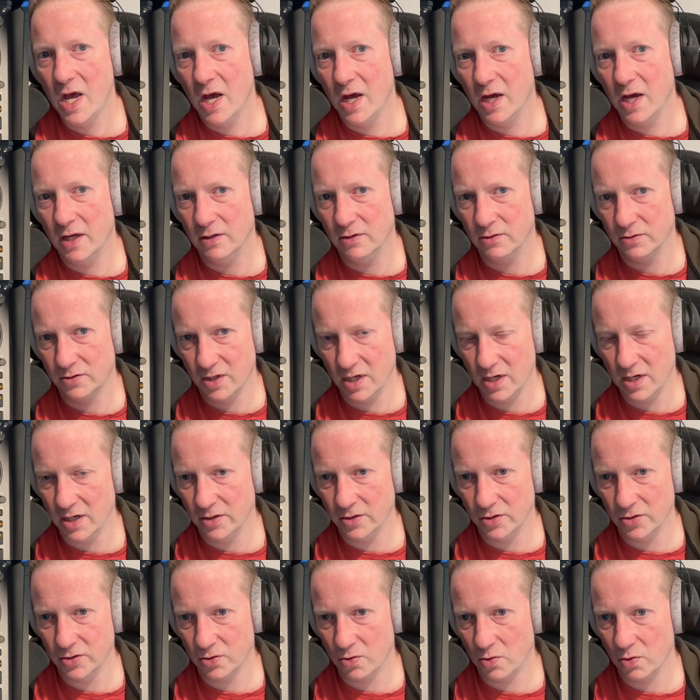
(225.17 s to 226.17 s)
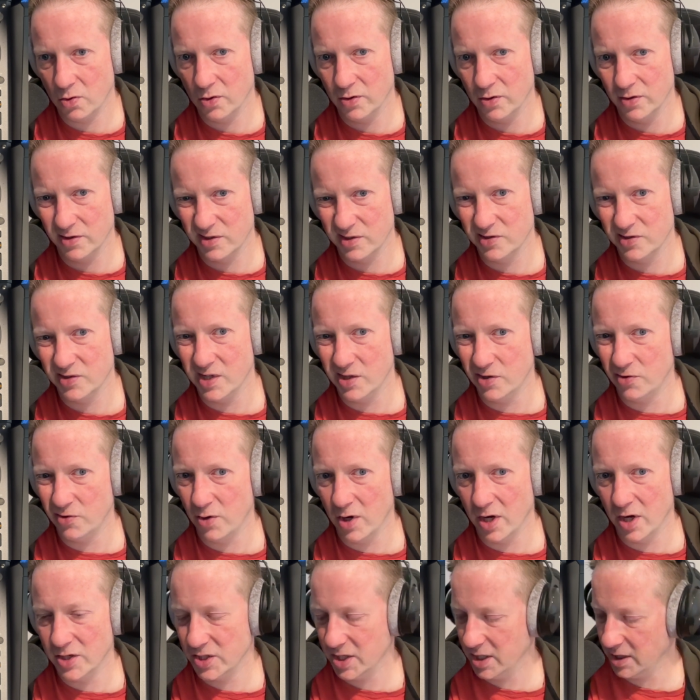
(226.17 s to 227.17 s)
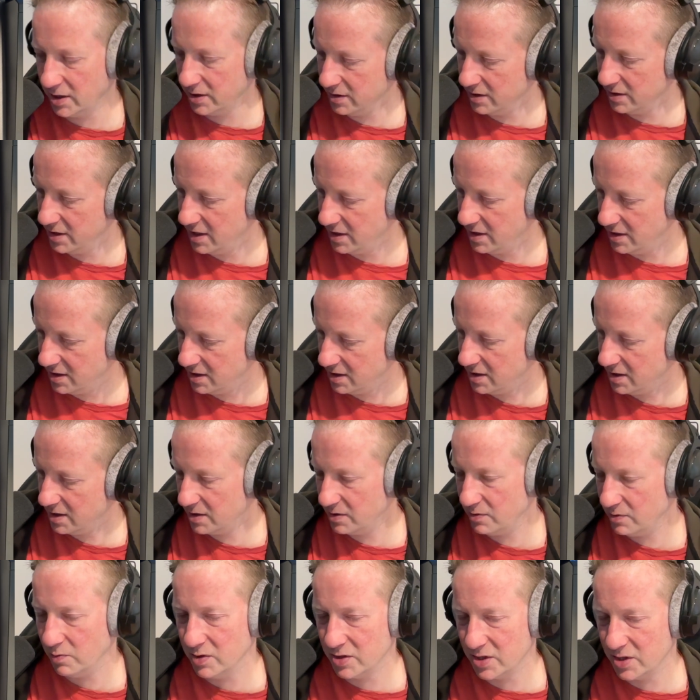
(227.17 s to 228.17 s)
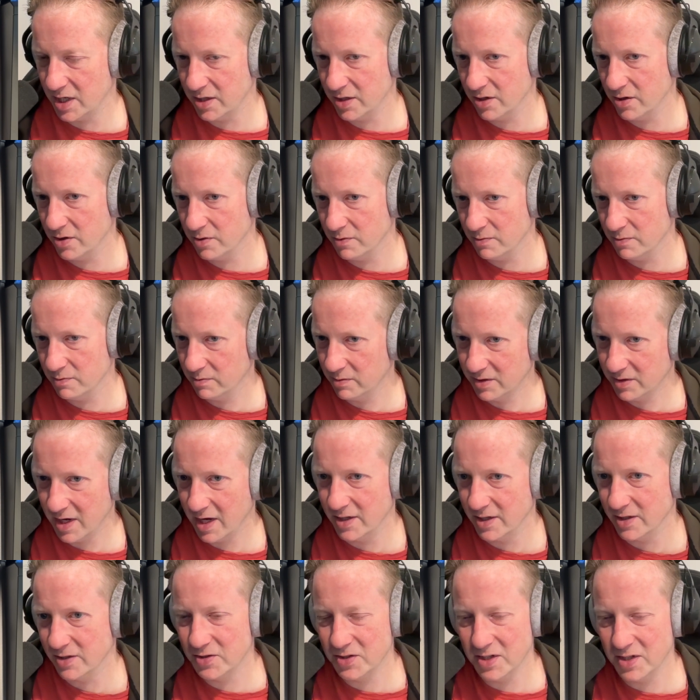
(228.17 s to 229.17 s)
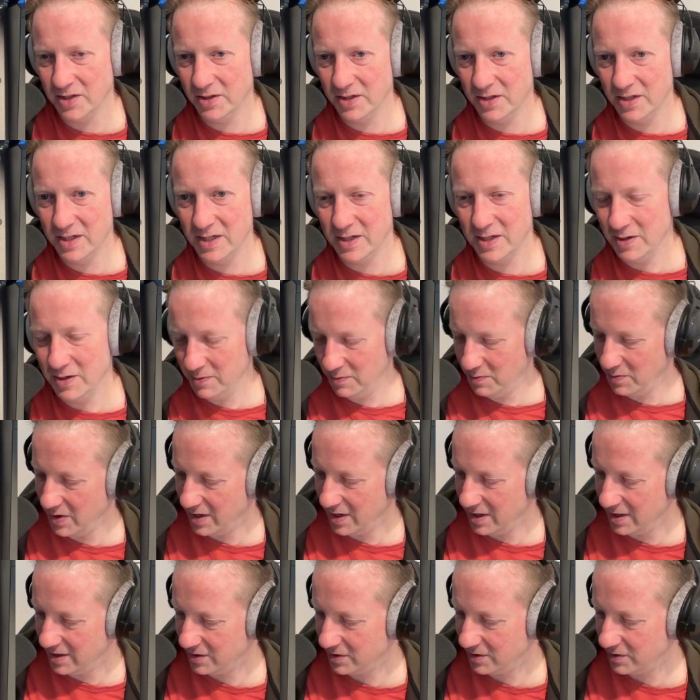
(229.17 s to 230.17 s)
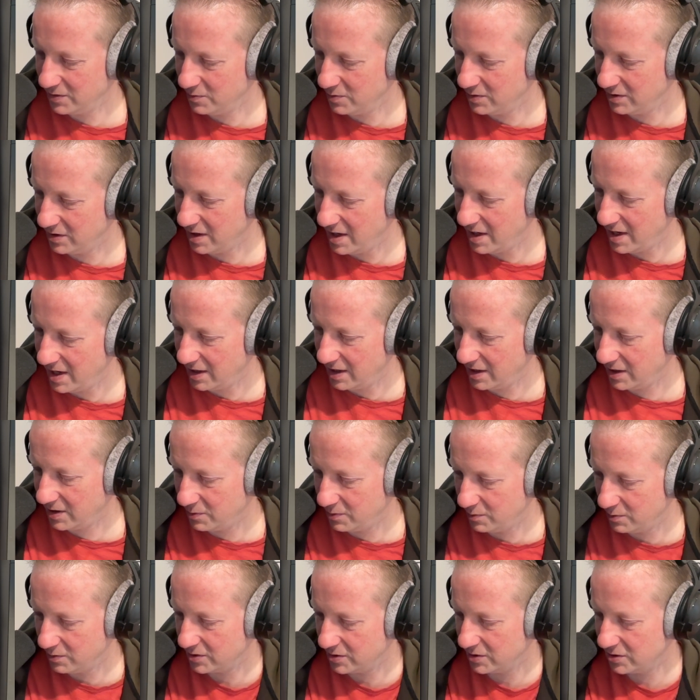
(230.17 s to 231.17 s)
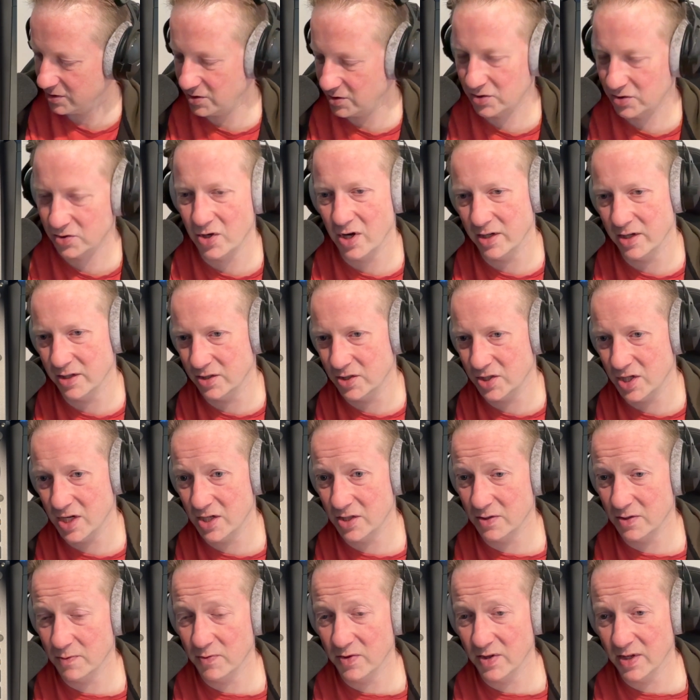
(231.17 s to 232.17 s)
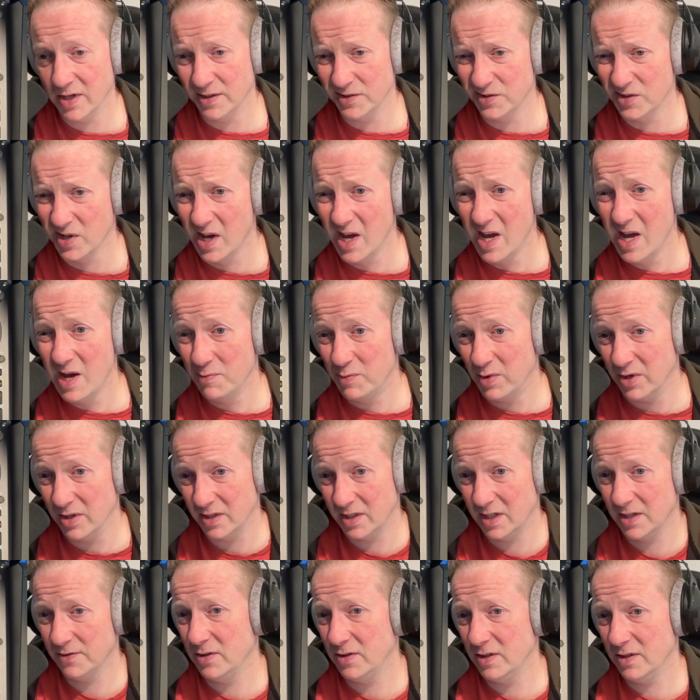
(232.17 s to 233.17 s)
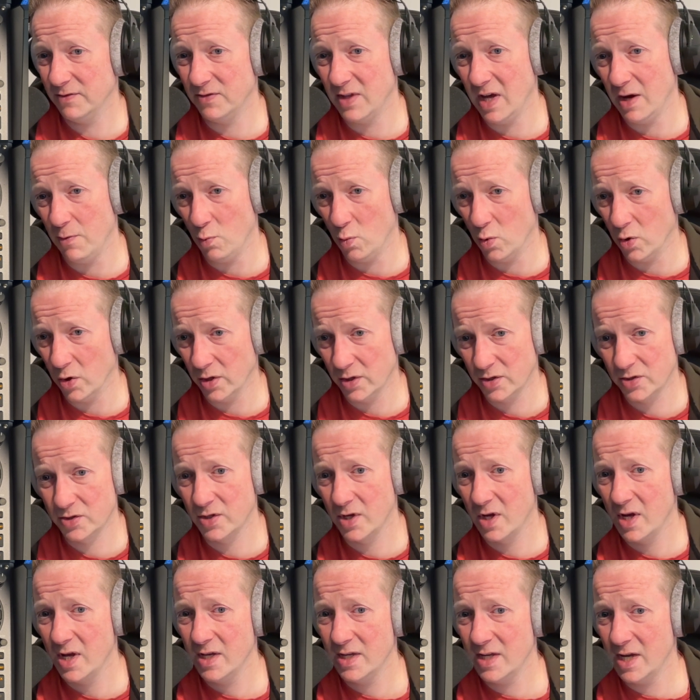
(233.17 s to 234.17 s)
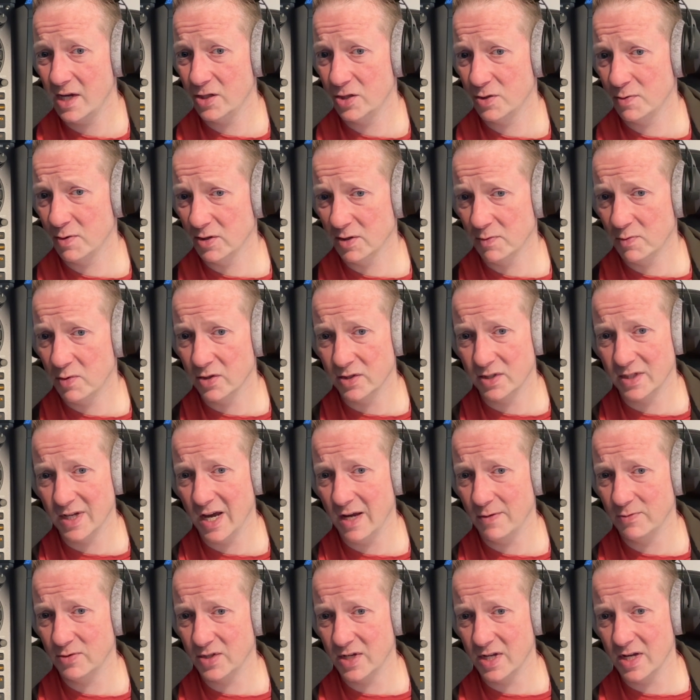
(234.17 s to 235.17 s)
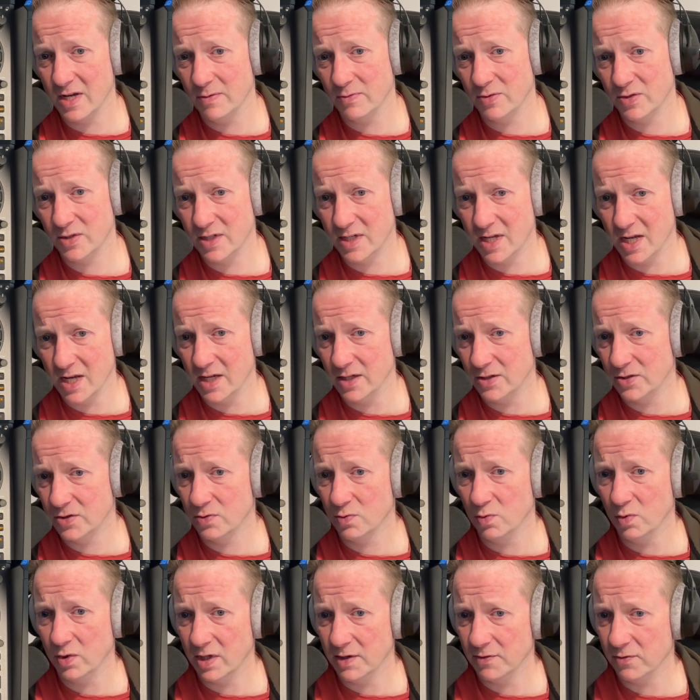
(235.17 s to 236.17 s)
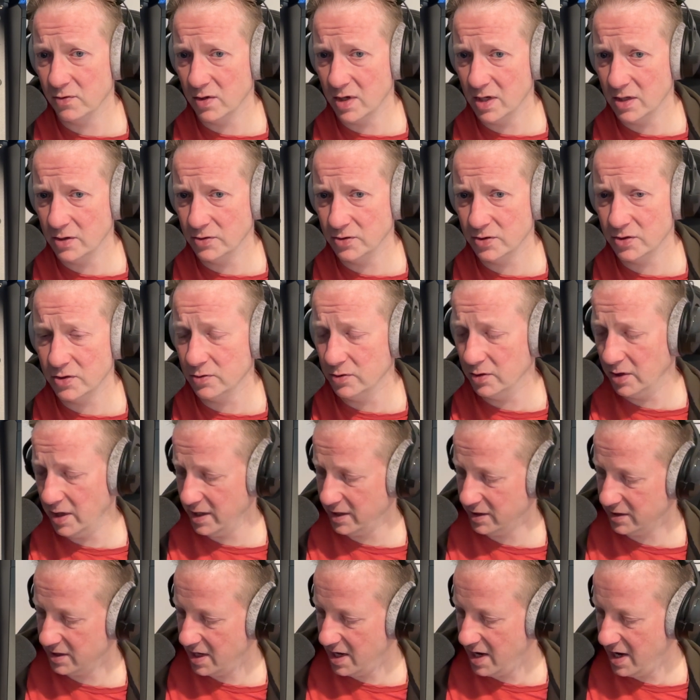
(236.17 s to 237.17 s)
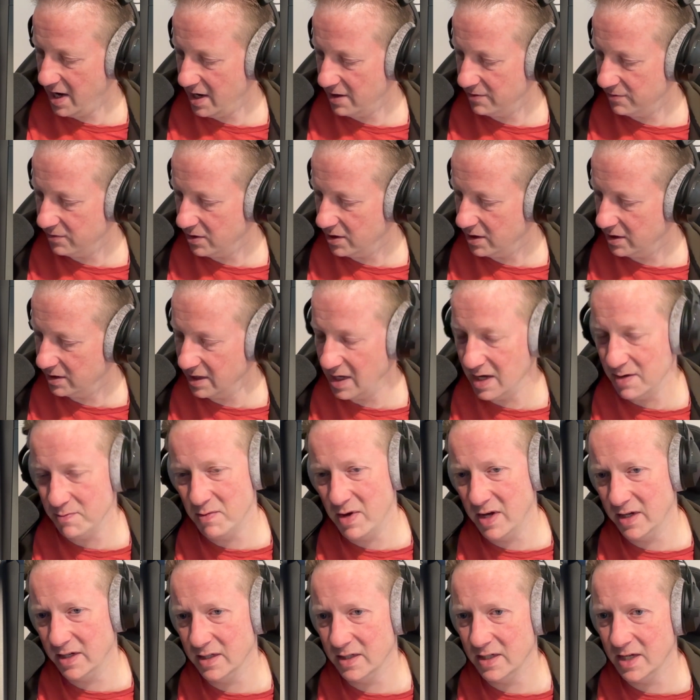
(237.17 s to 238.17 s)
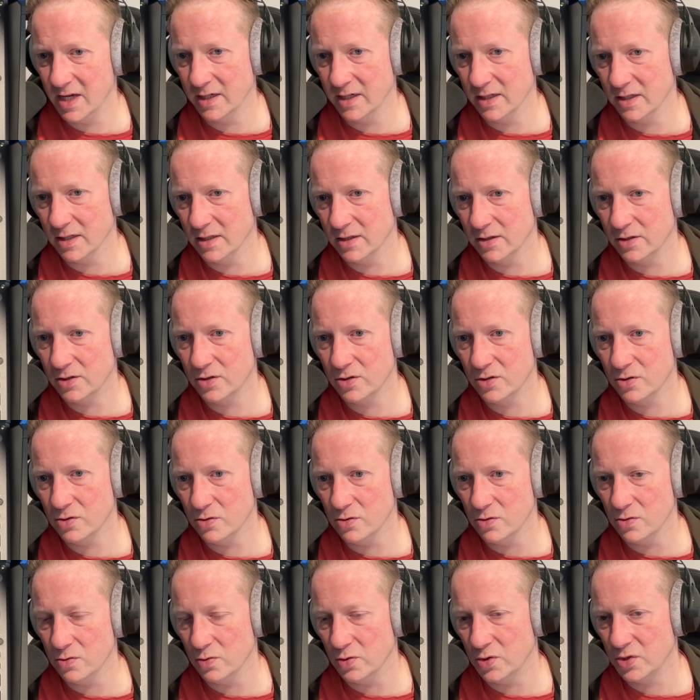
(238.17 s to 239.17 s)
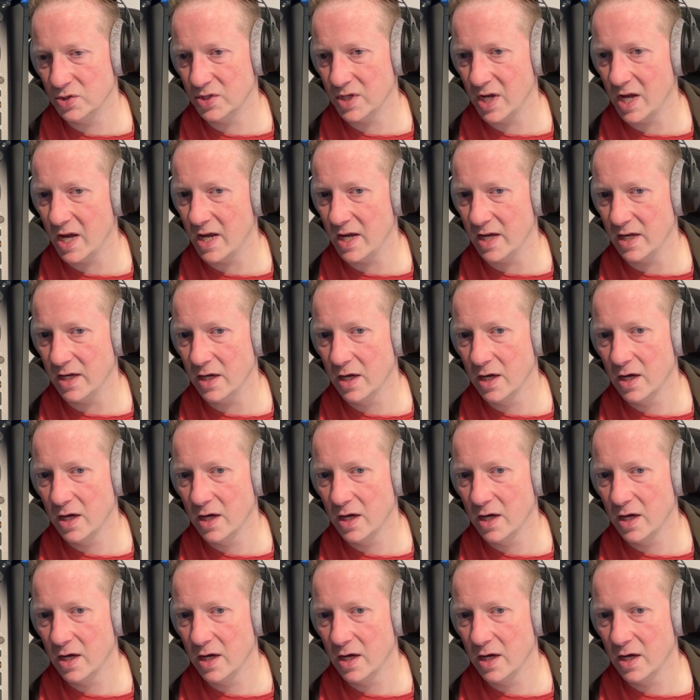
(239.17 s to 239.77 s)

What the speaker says: It'll say underscore, and it's going to say project 19, which I know kind of silly, but what the heck, we're just trying to change some things. But given if that works, yeah, you should be able to put timestamps, dates, whatever else you'd like to have on that metadata to say,